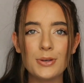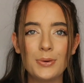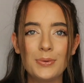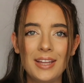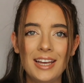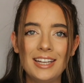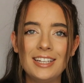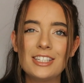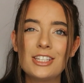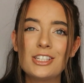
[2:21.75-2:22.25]

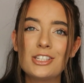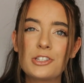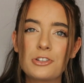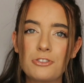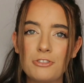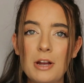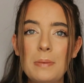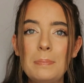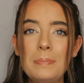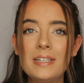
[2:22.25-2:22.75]
So then
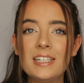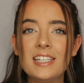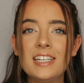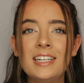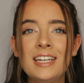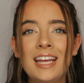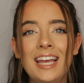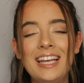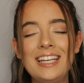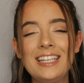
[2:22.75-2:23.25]

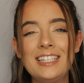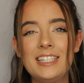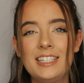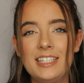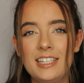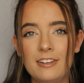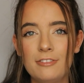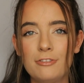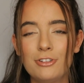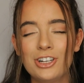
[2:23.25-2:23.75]
scripting is
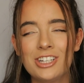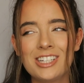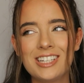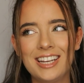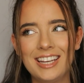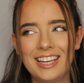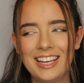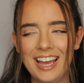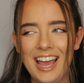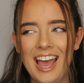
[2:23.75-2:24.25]
different
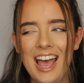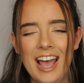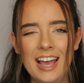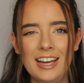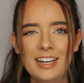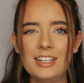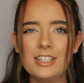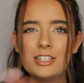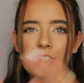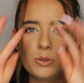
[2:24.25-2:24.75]

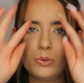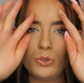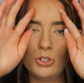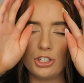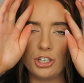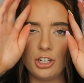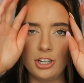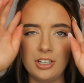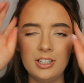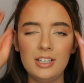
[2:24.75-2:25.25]
again. So
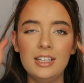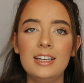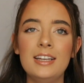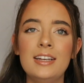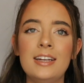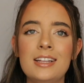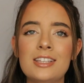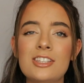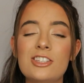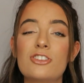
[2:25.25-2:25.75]

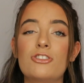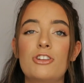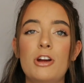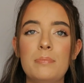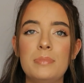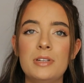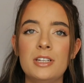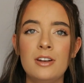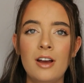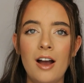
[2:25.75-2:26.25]
journaling and
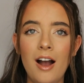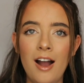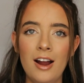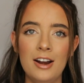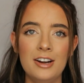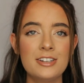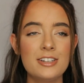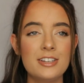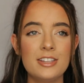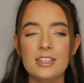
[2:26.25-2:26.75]
scripting
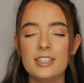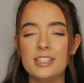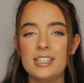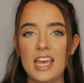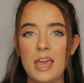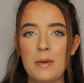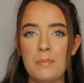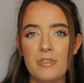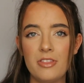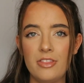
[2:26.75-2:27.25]
aren't the
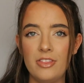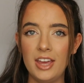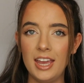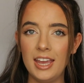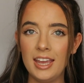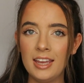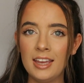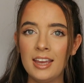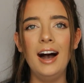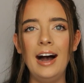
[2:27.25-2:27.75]
same thing.